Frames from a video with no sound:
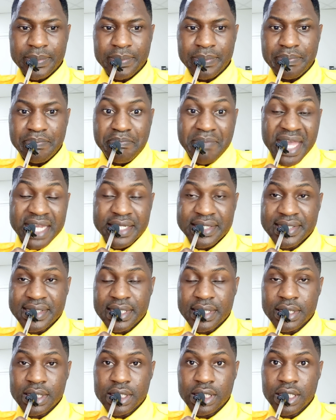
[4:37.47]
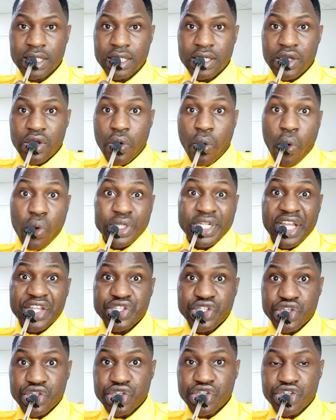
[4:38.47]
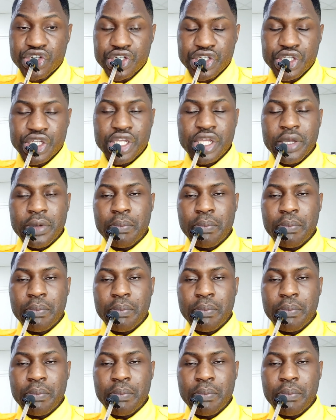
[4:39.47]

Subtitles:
medicine, or dentistry,